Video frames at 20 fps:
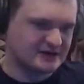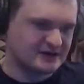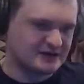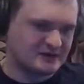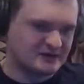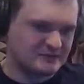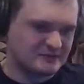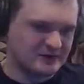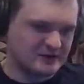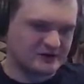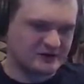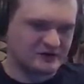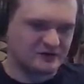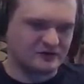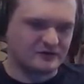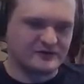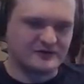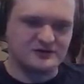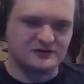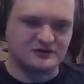but
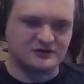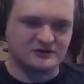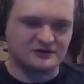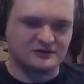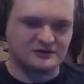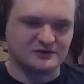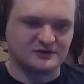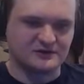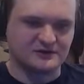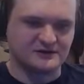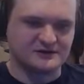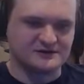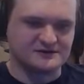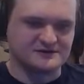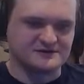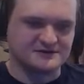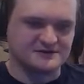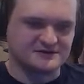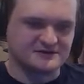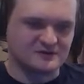another way you could do it
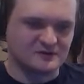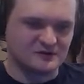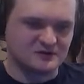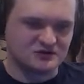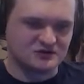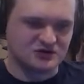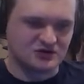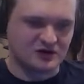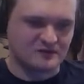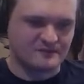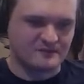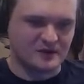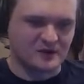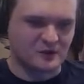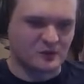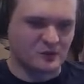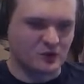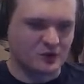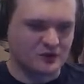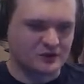is jump
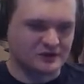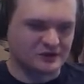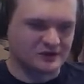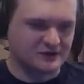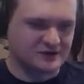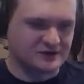and wall kick.